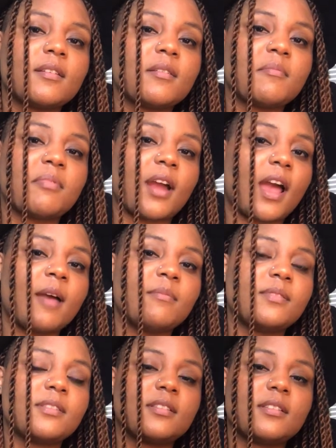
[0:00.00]

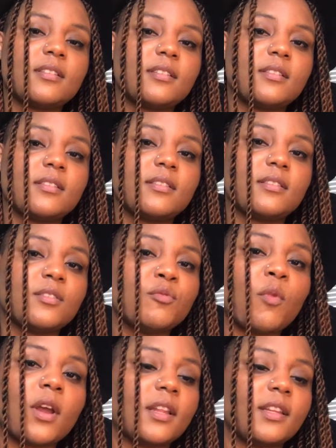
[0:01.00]
Perhaps you
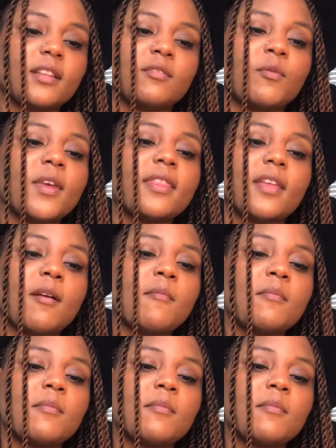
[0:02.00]
want to leave with them.